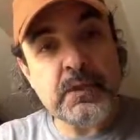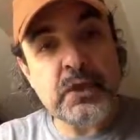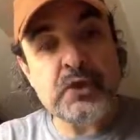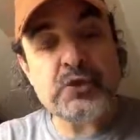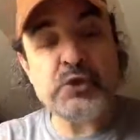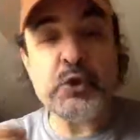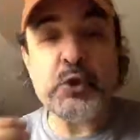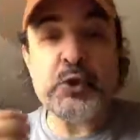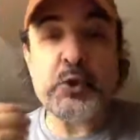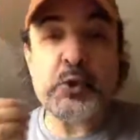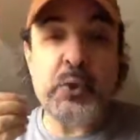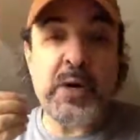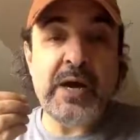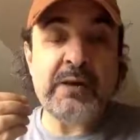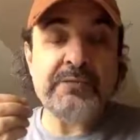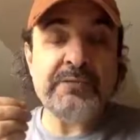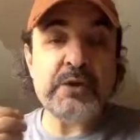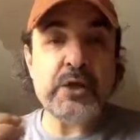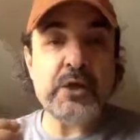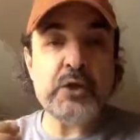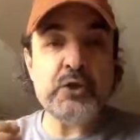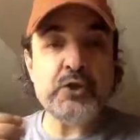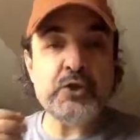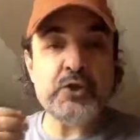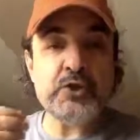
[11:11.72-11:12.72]
So you have
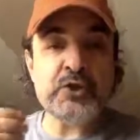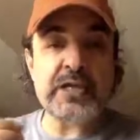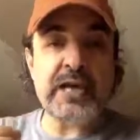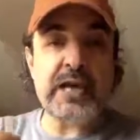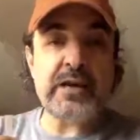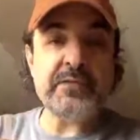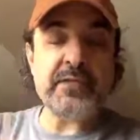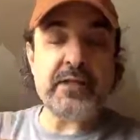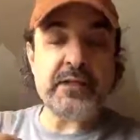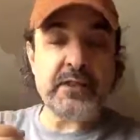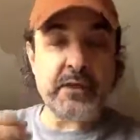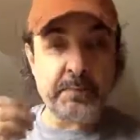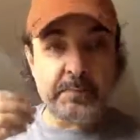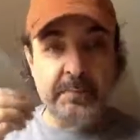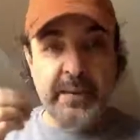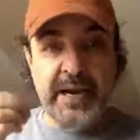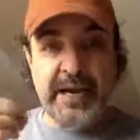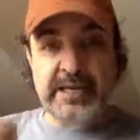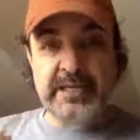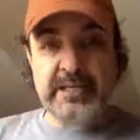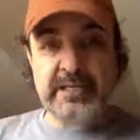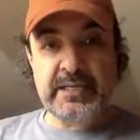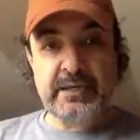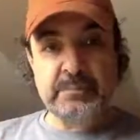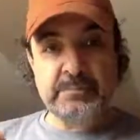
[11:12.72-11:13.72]
to understand that the
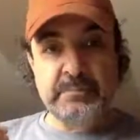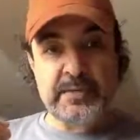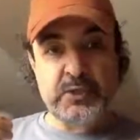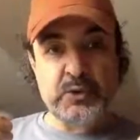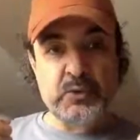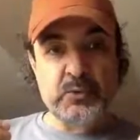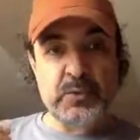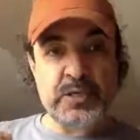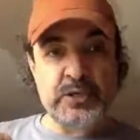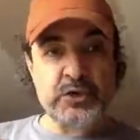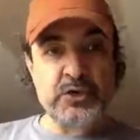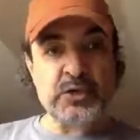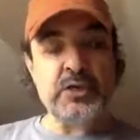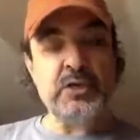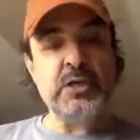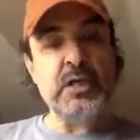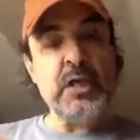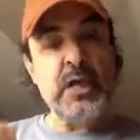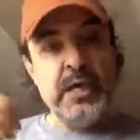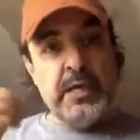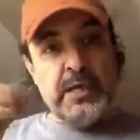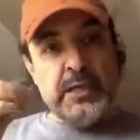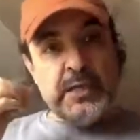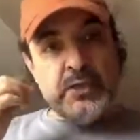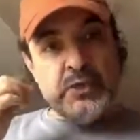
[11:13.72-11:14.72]
Biden administration
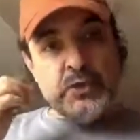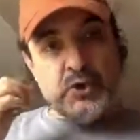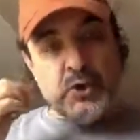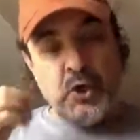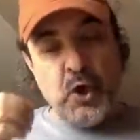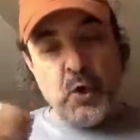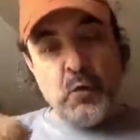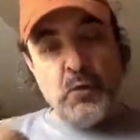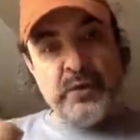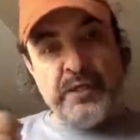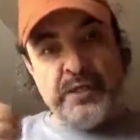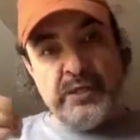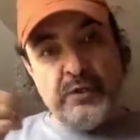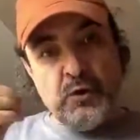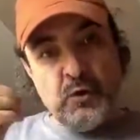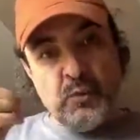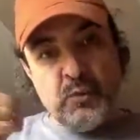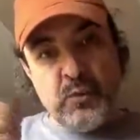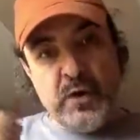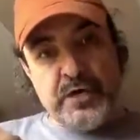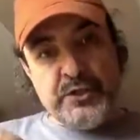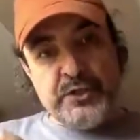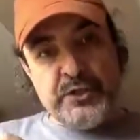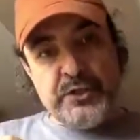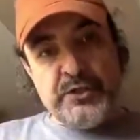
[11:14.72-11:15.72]
is goading
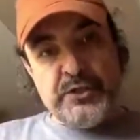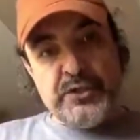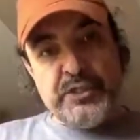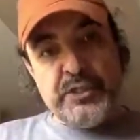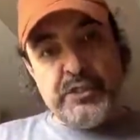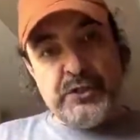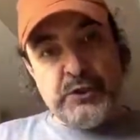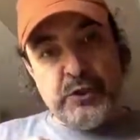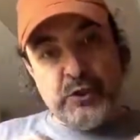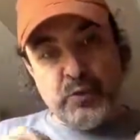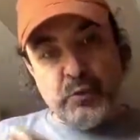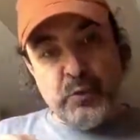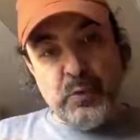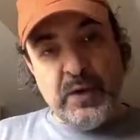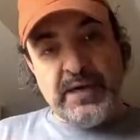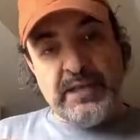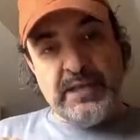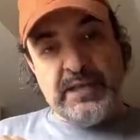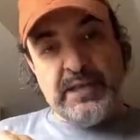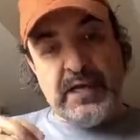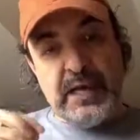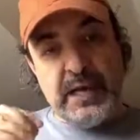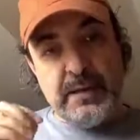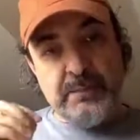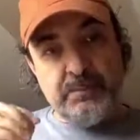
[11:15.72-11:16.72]
the Russians in
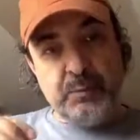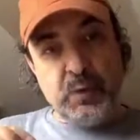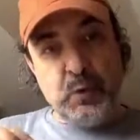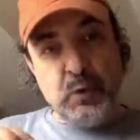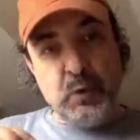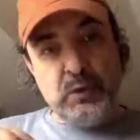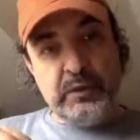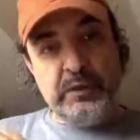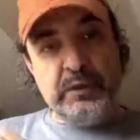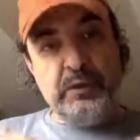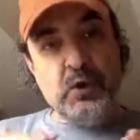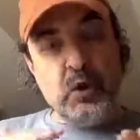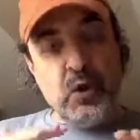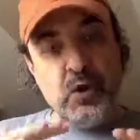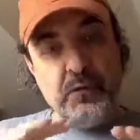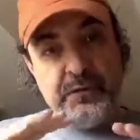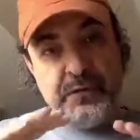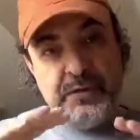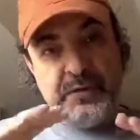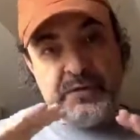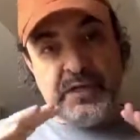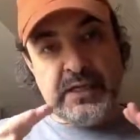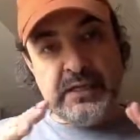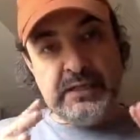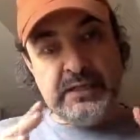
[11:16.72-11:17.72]
Lithuania and Poland over
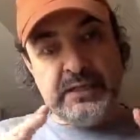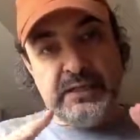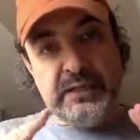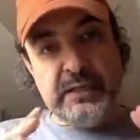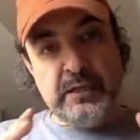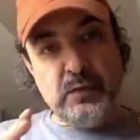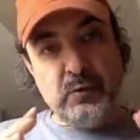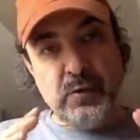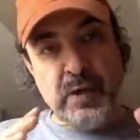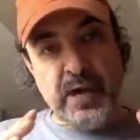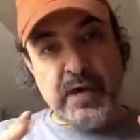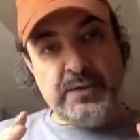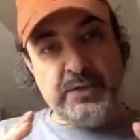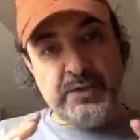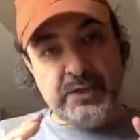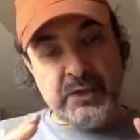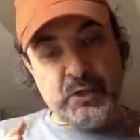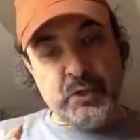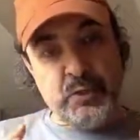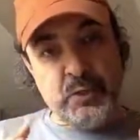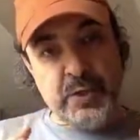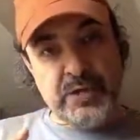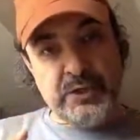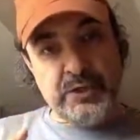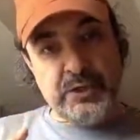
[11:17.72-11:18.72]
this Kaliningrad
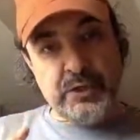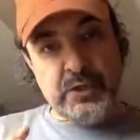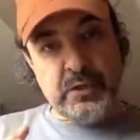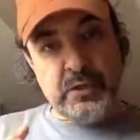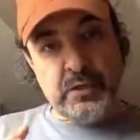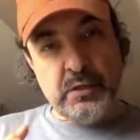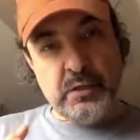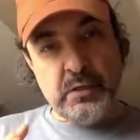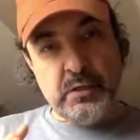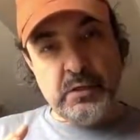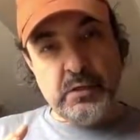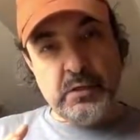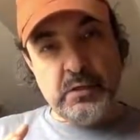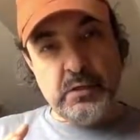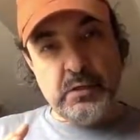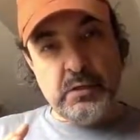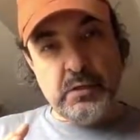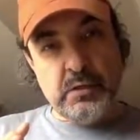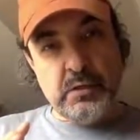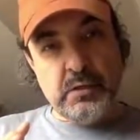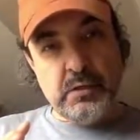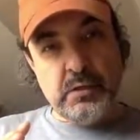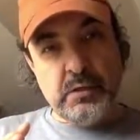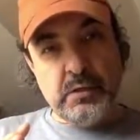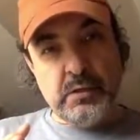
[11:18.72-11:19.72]
situation
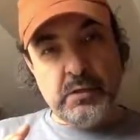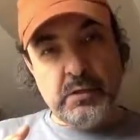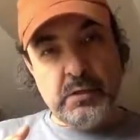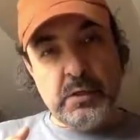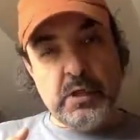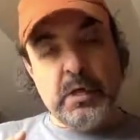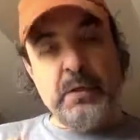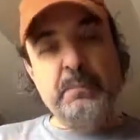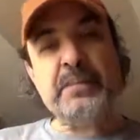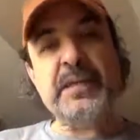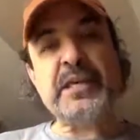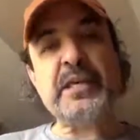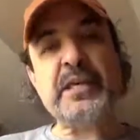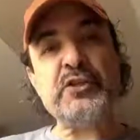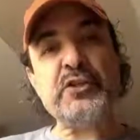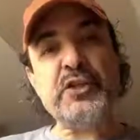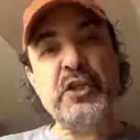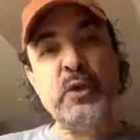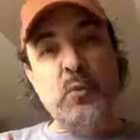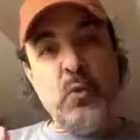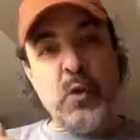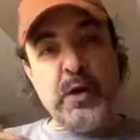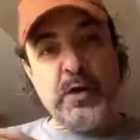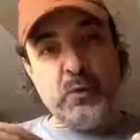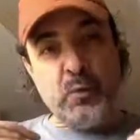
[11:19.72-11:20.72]
because
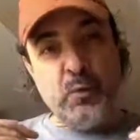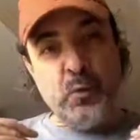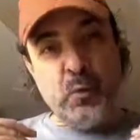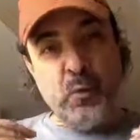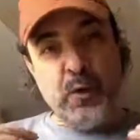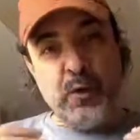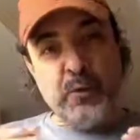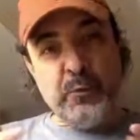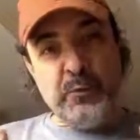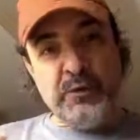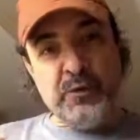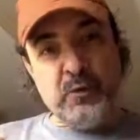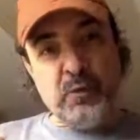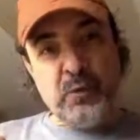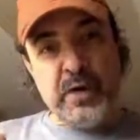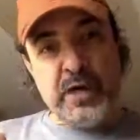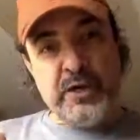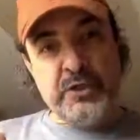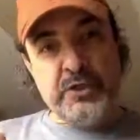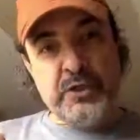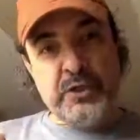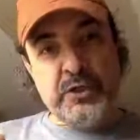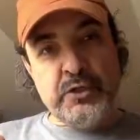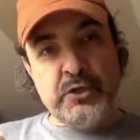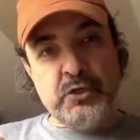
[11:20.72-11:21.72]
they want a war with the
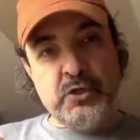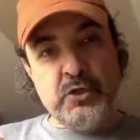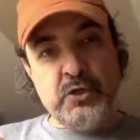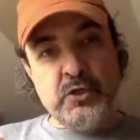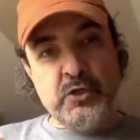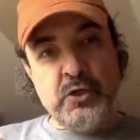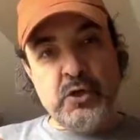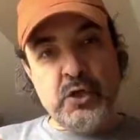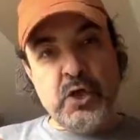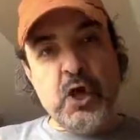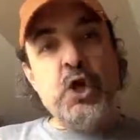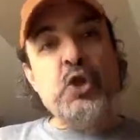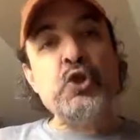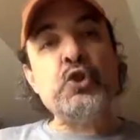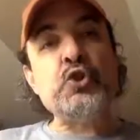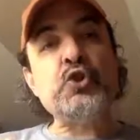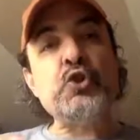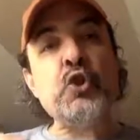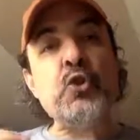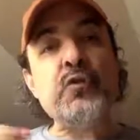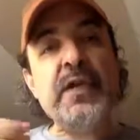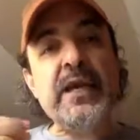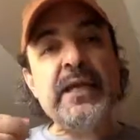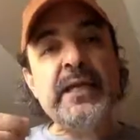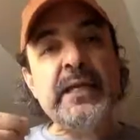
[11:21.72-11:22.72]
Russians
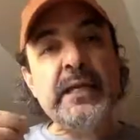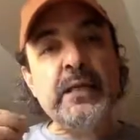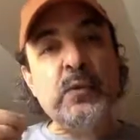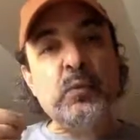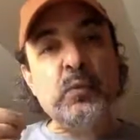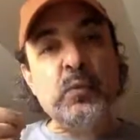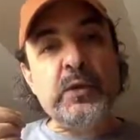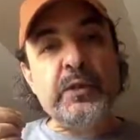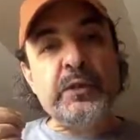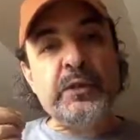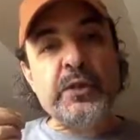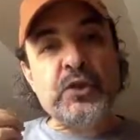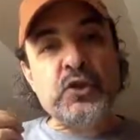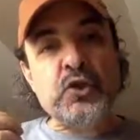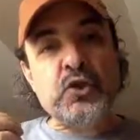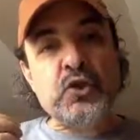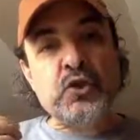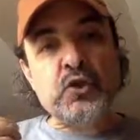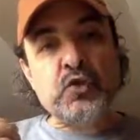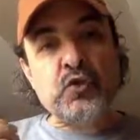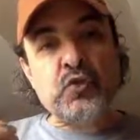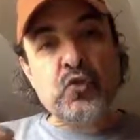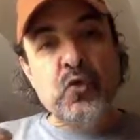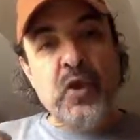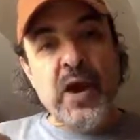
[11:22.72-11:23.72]
so that it will
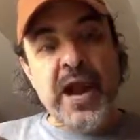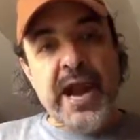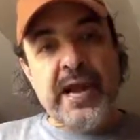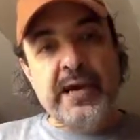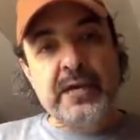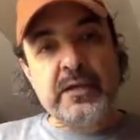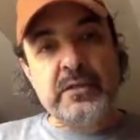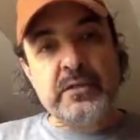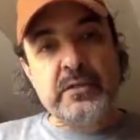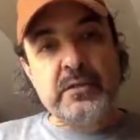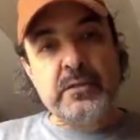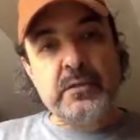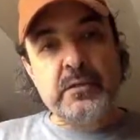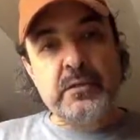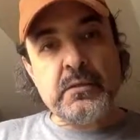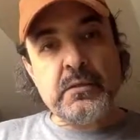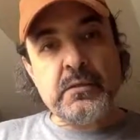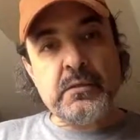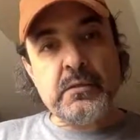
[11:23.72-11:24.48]
distract